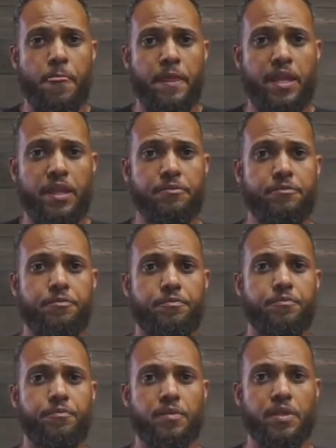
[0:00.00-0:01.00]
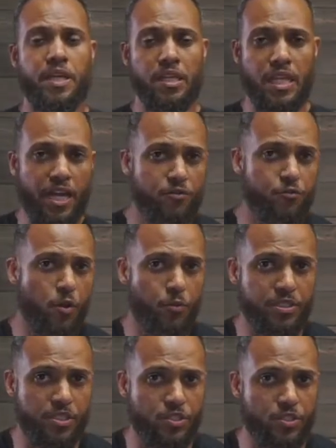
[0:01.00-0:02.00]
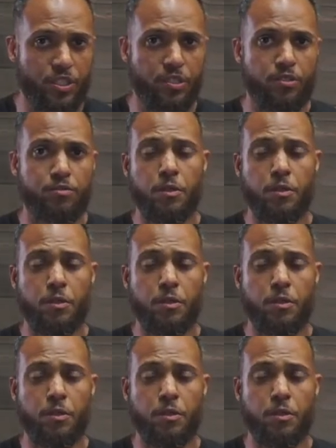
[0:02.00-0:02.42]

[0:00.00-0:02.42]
and in light of what we just shared, the